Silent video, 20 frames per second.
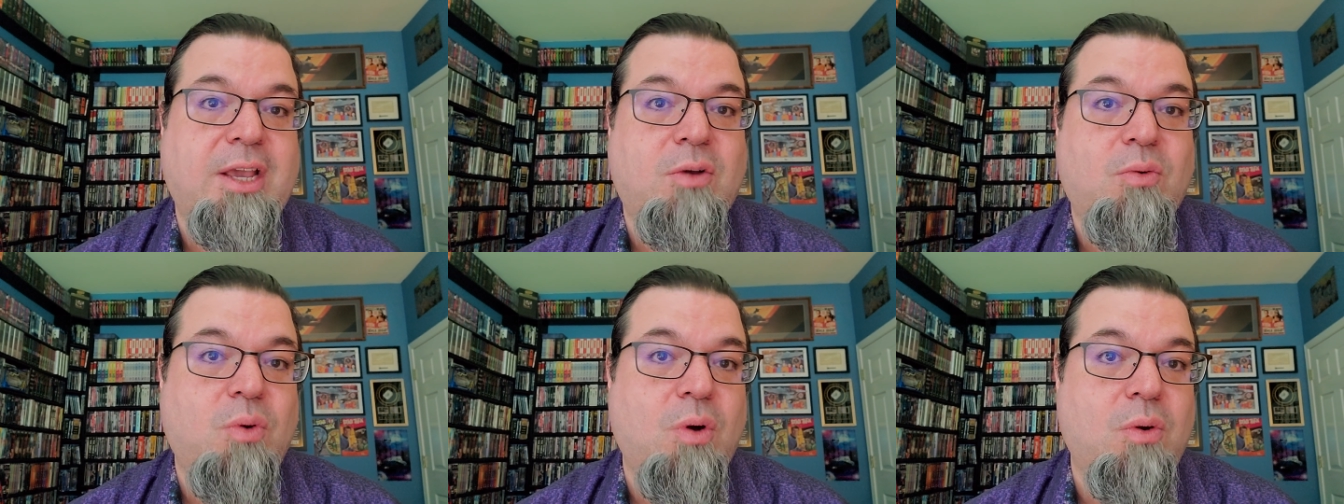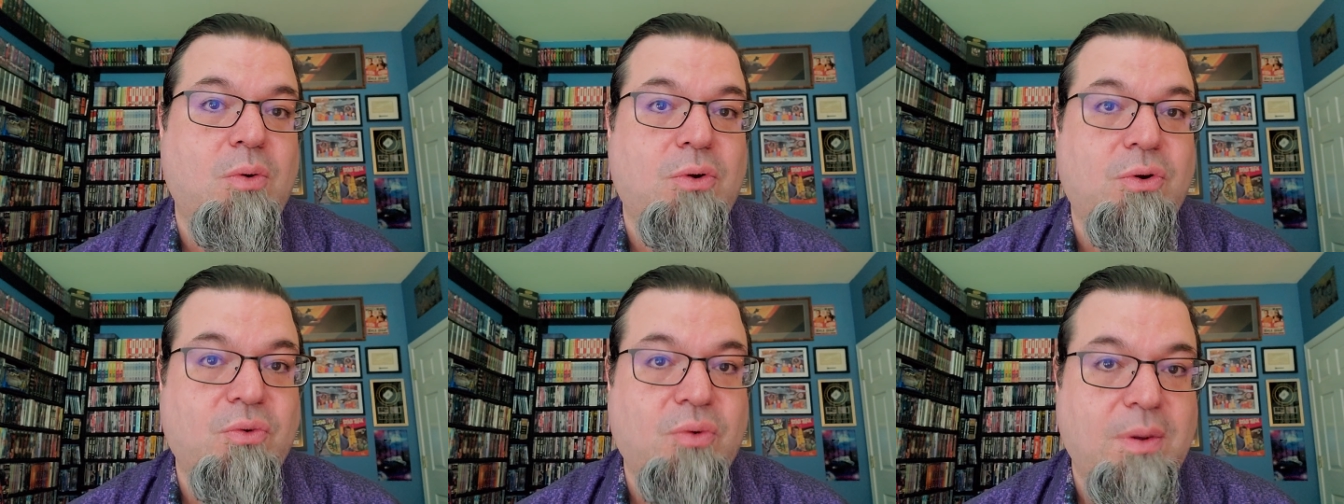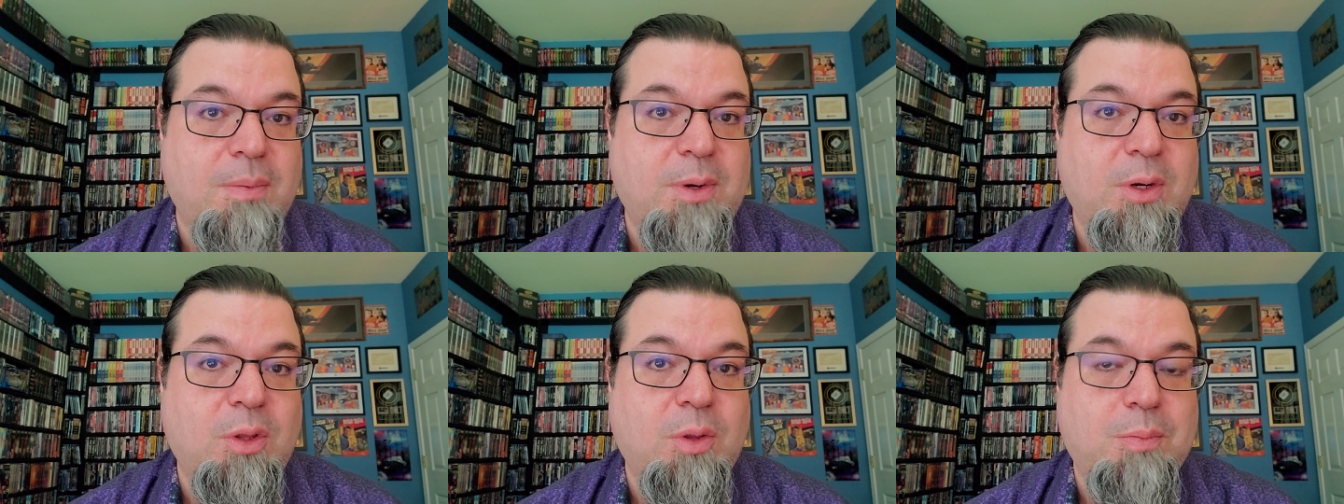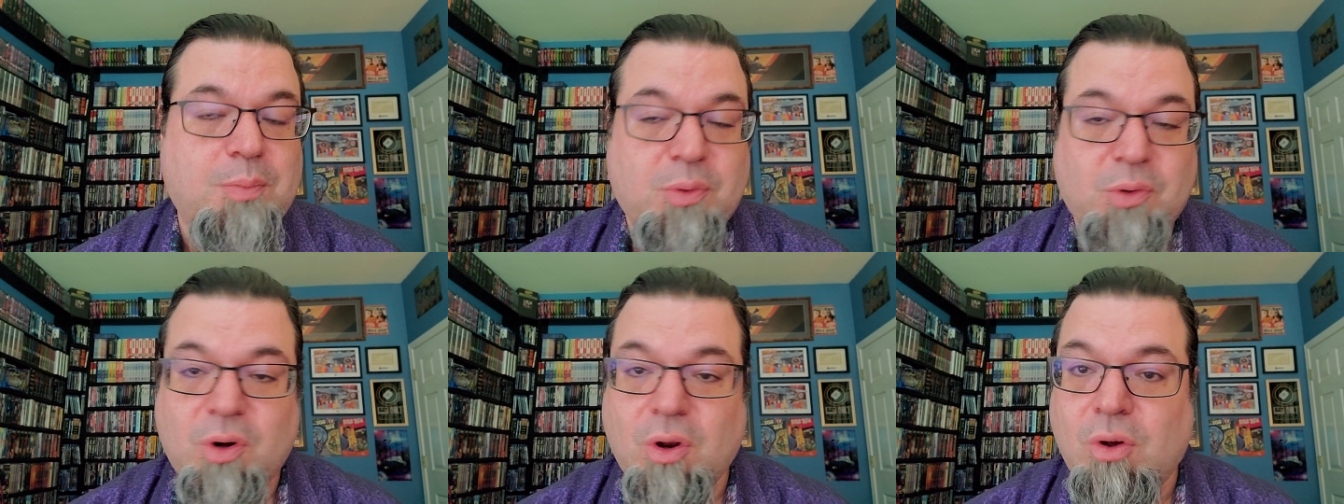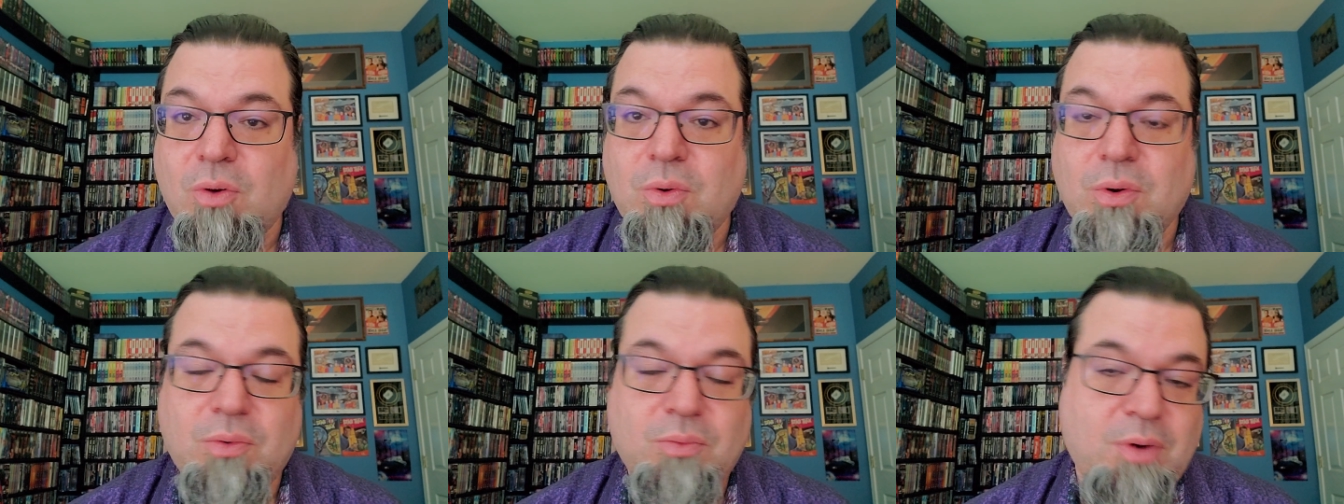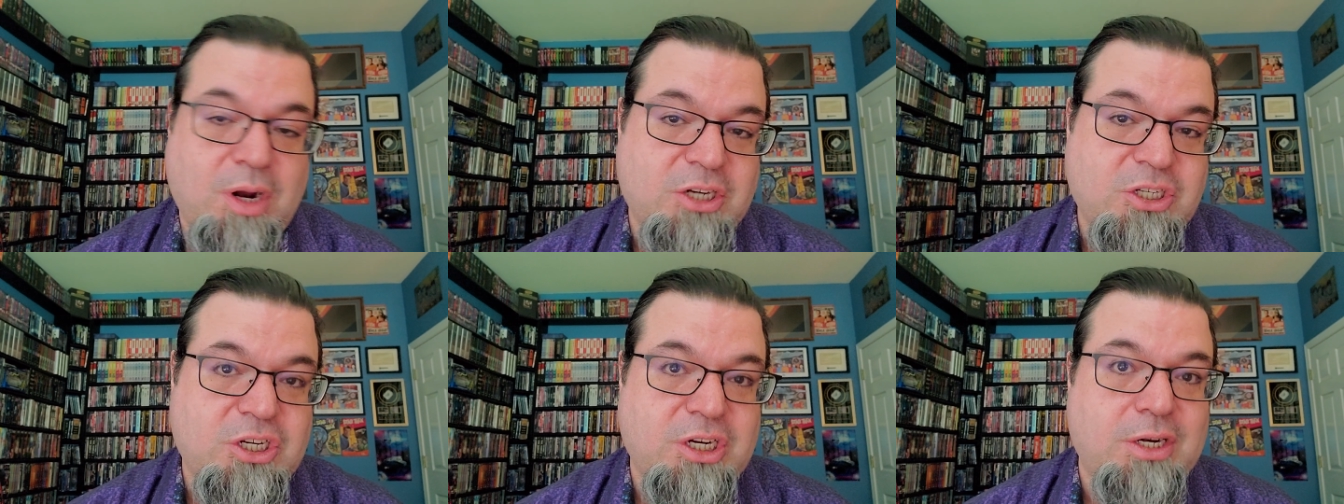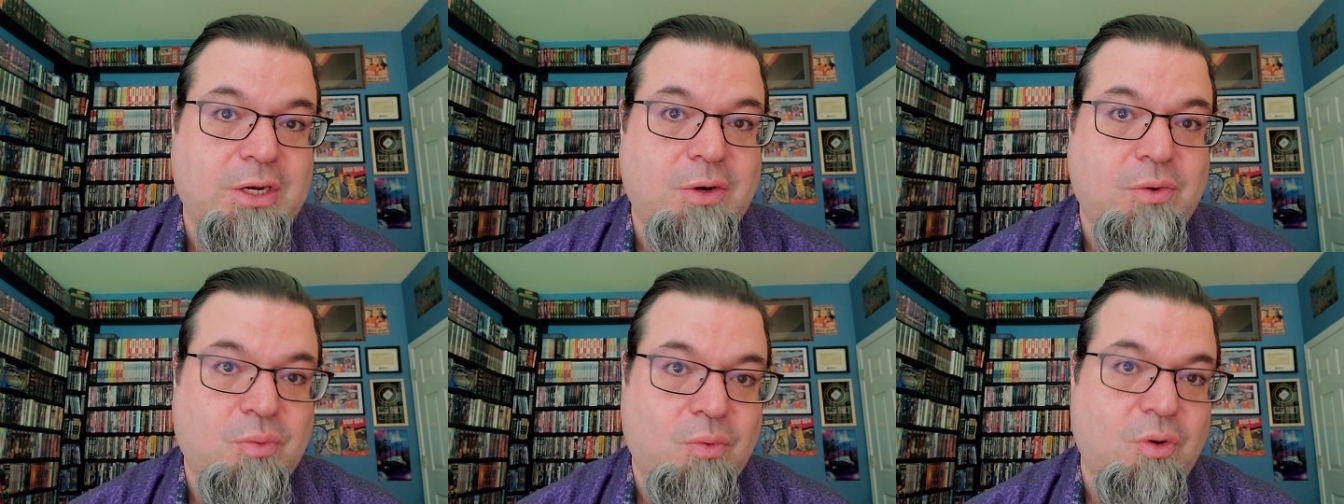quote, criminal
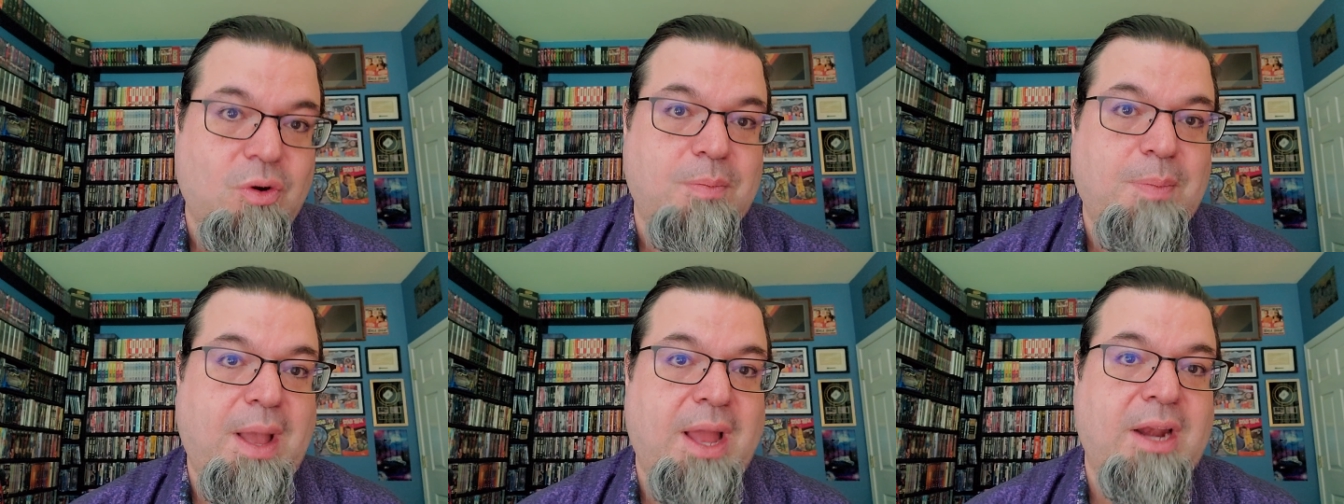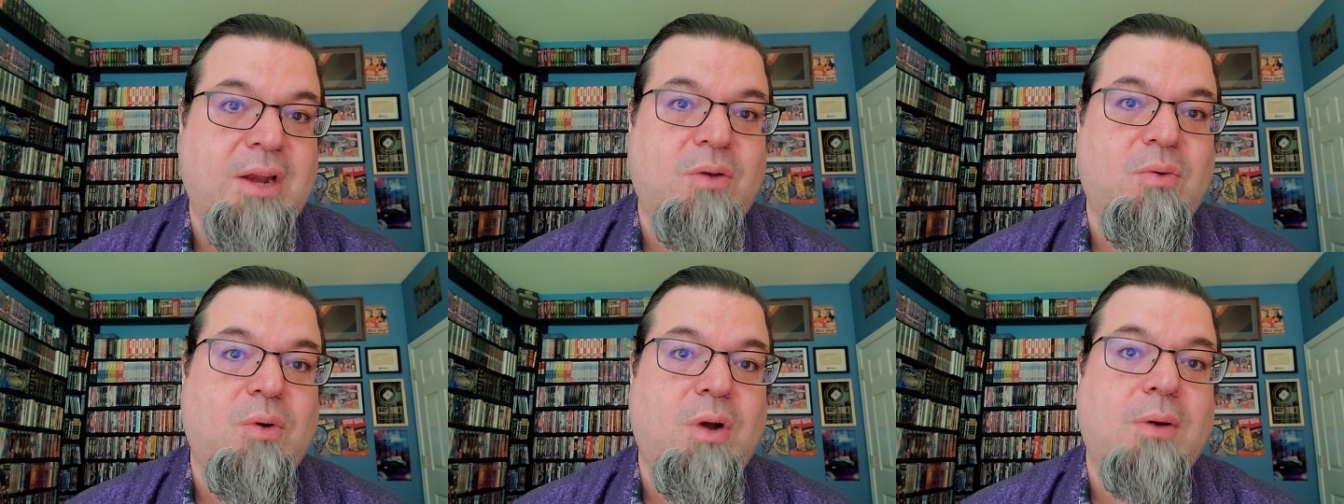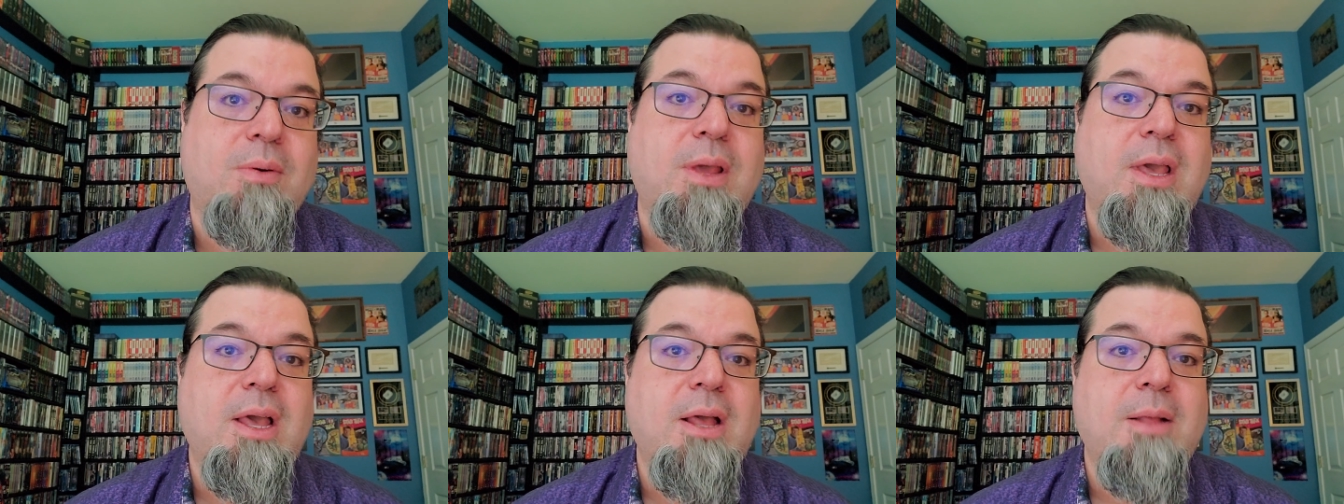pro-Russian group, end quote.